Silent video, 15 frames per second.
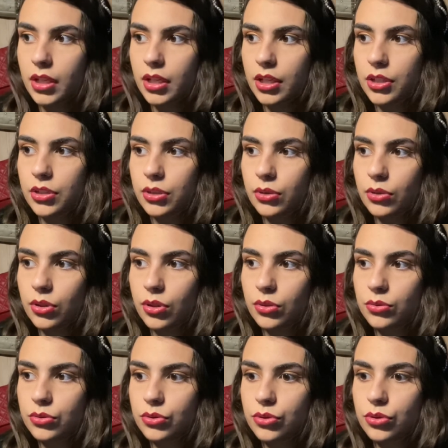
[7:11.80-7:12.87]
you go
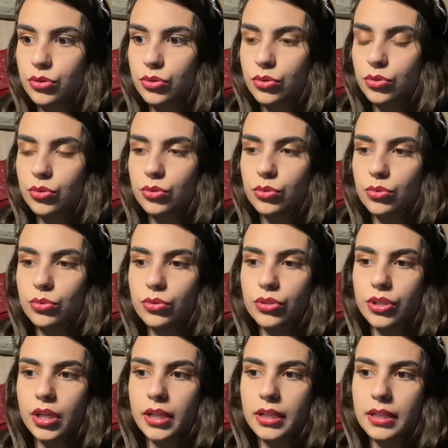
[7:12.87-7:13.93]
to
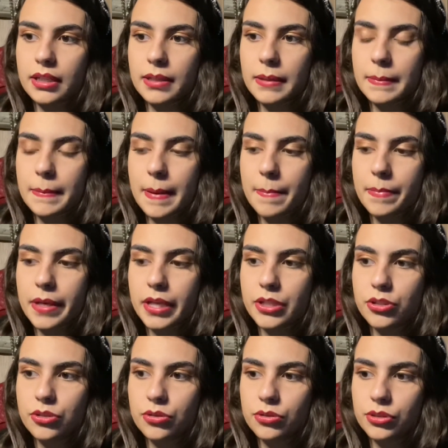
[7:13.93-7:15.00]
a
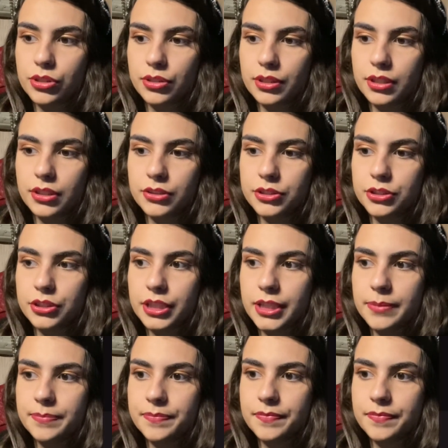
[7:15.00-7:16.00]
page called Your Country,